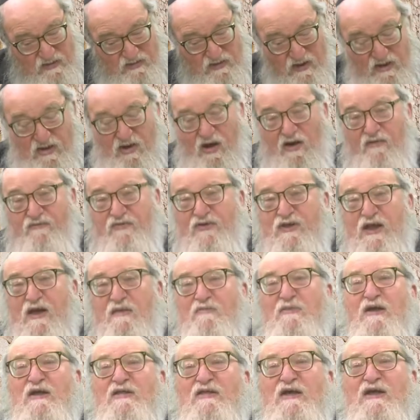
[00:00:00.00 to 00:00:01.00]
done Makavad
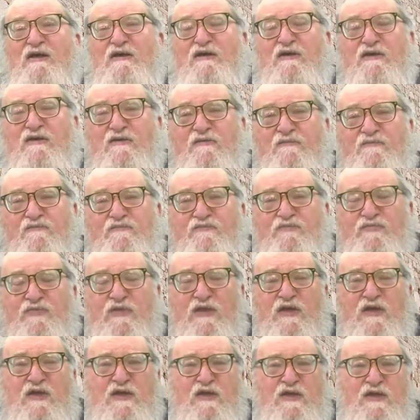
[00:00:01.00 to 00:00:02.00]
HaMelech,
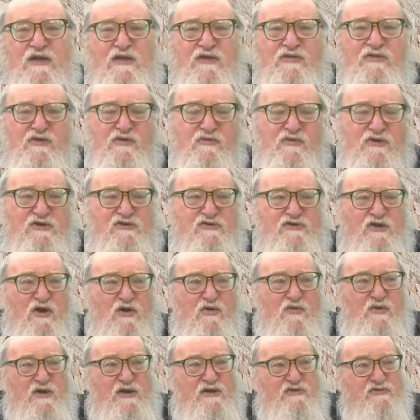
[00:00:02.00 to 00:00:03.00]
there is
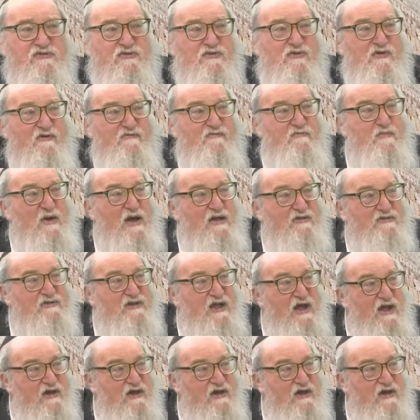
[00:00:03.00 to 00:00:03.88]
no Isser of Bal